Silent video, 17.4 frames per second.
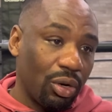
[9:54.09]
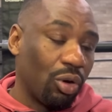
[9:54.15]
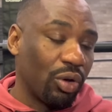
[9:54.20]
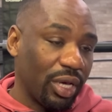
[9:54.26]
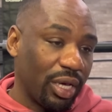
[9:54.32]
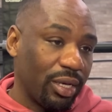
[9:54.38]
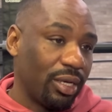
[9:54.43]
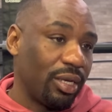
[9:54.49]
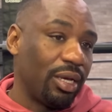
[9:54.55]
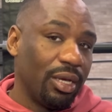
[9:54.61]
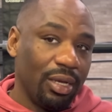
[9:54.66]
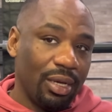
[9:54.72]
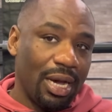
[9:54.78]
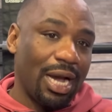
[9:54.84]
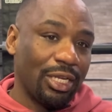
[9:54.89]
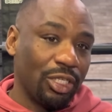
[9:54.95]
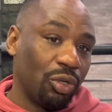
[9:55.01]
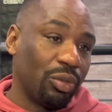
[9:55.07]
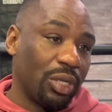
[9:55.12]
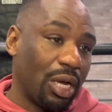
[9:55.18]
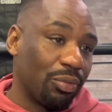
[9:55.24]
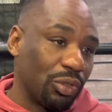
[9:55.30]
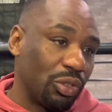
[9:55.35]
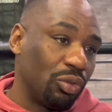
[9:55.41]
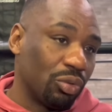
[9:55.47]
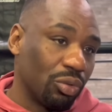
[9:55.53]
Okay, I know what I
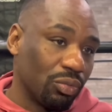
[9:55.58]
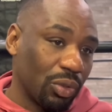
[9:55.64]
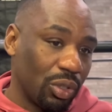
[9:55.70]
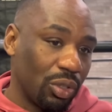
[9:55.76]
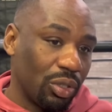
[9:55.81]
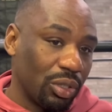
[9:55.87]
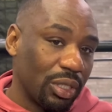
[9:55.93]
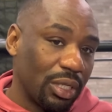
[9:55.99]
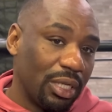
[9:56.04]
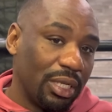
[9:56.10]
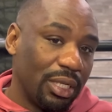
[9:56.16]
was doing wrong.